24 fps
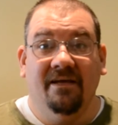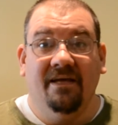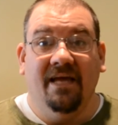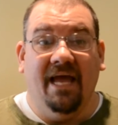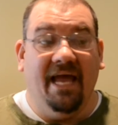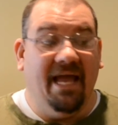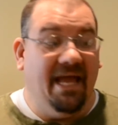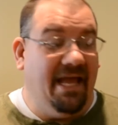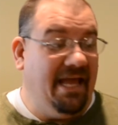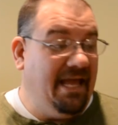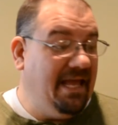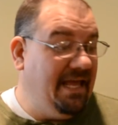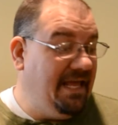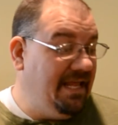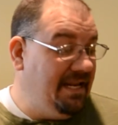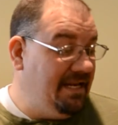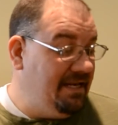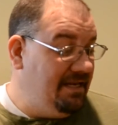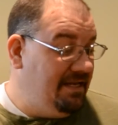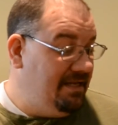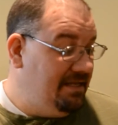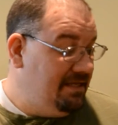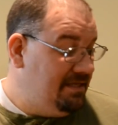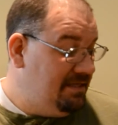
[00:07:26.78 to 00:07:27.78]

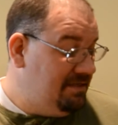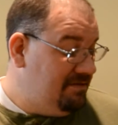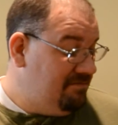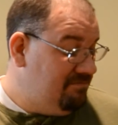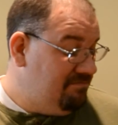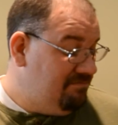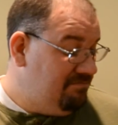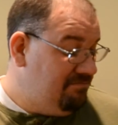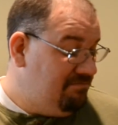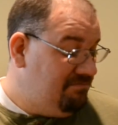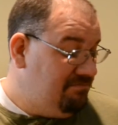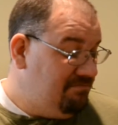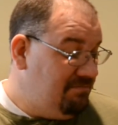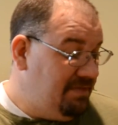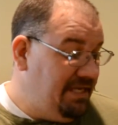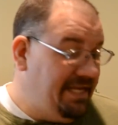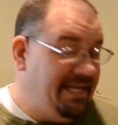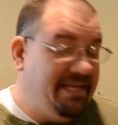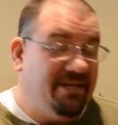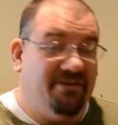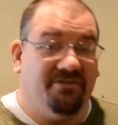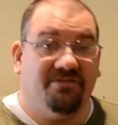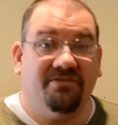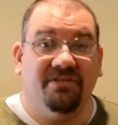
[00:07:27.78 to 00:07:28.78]
And
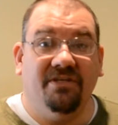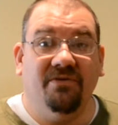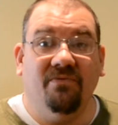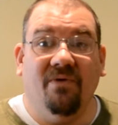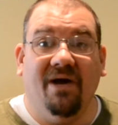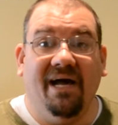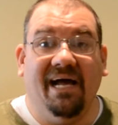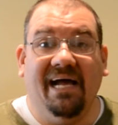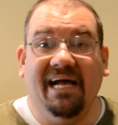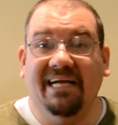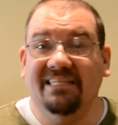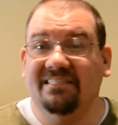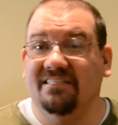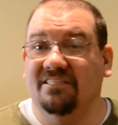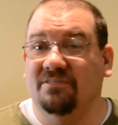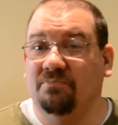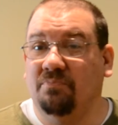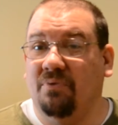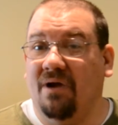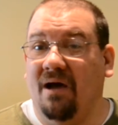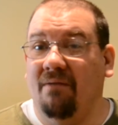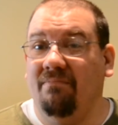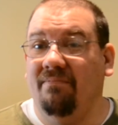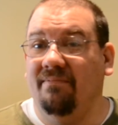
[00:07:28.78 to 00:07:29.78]
industry-wise, it's
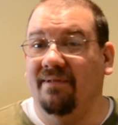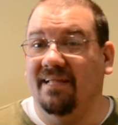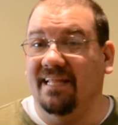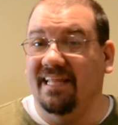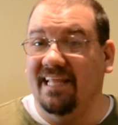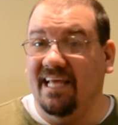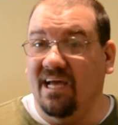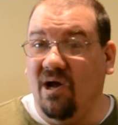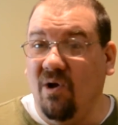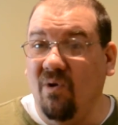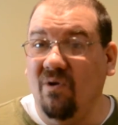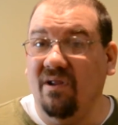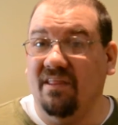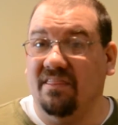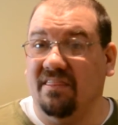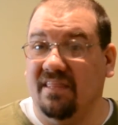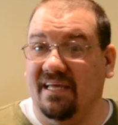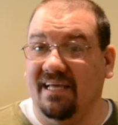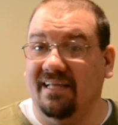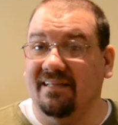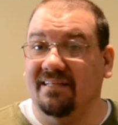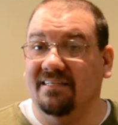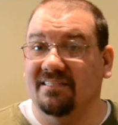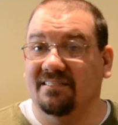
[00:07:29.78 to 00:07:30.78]
probably the only
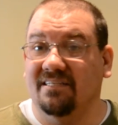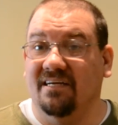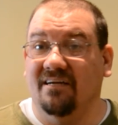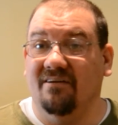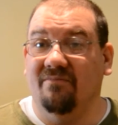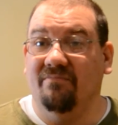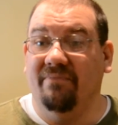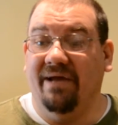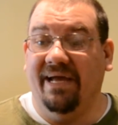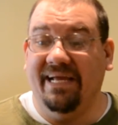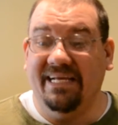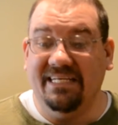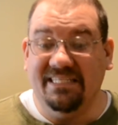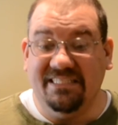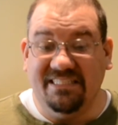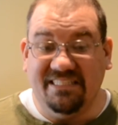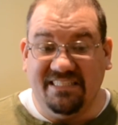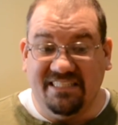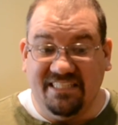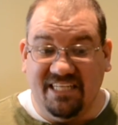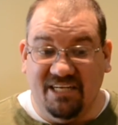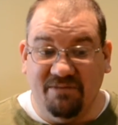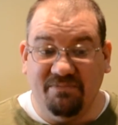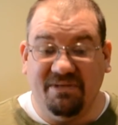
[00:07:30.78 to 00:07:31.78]
thing that's going to make
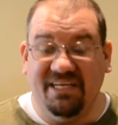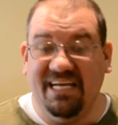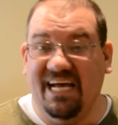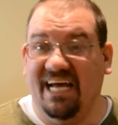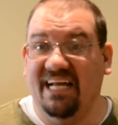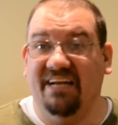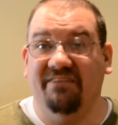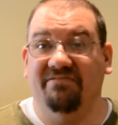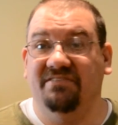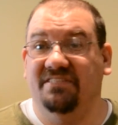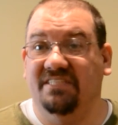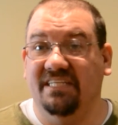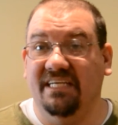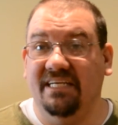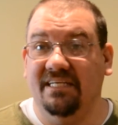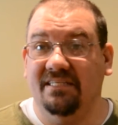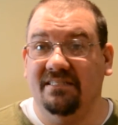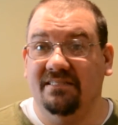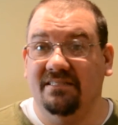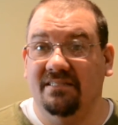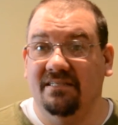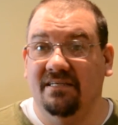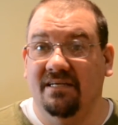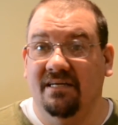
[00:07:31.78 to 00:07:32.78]
some kind of
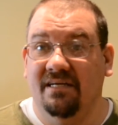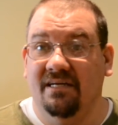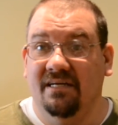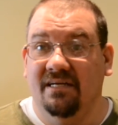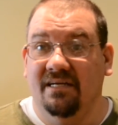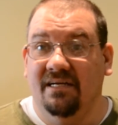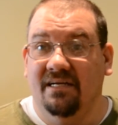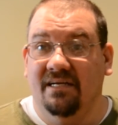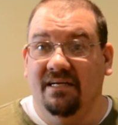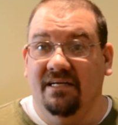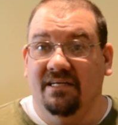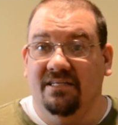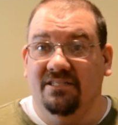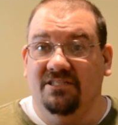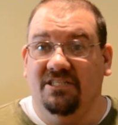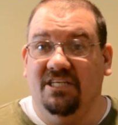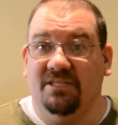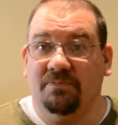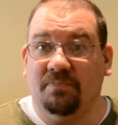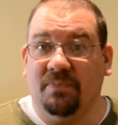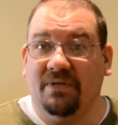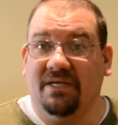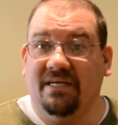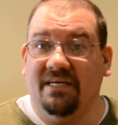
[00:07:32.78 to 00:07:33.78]
sense,
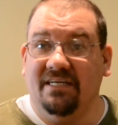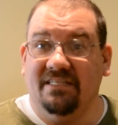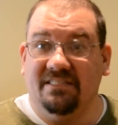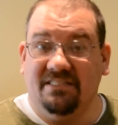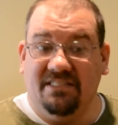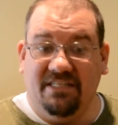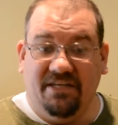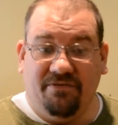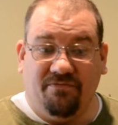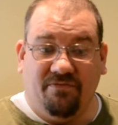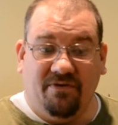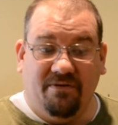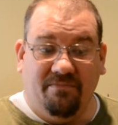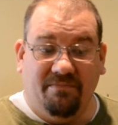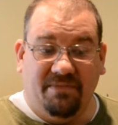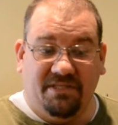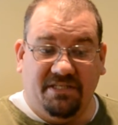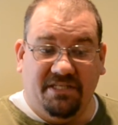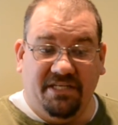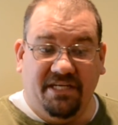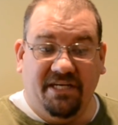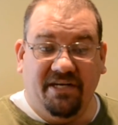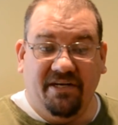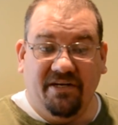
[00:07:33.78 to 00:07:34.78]
just because different
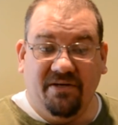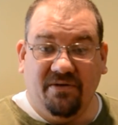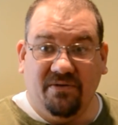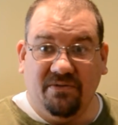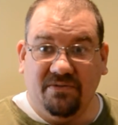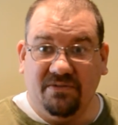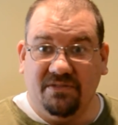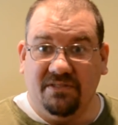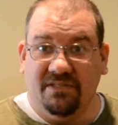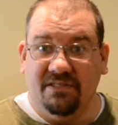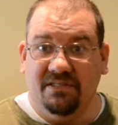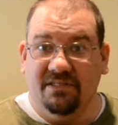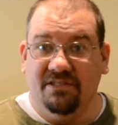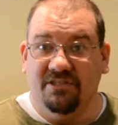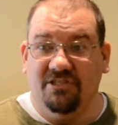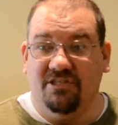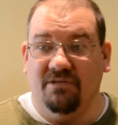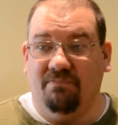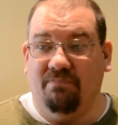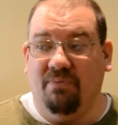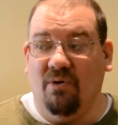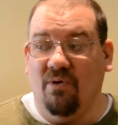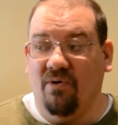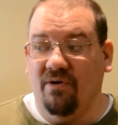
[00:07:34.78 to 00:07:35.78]
materials
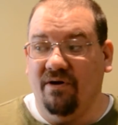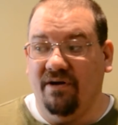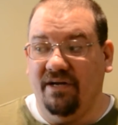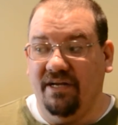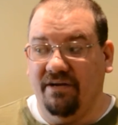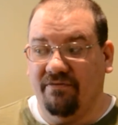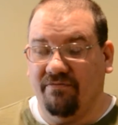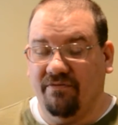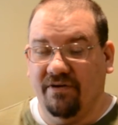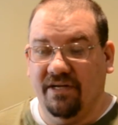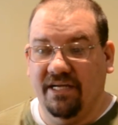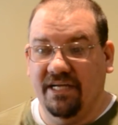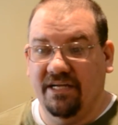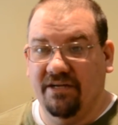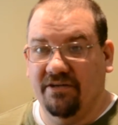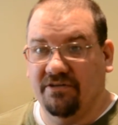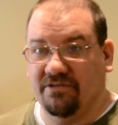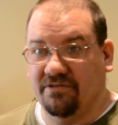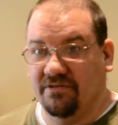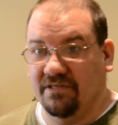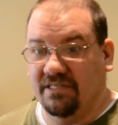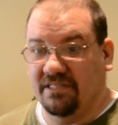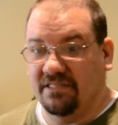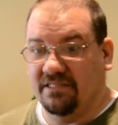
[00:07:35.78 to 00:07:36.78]
support different
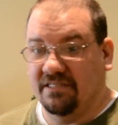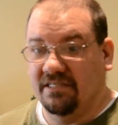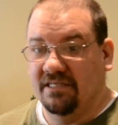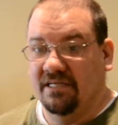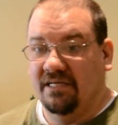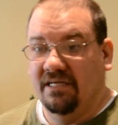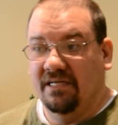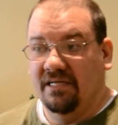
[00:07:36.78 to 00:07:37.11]
industries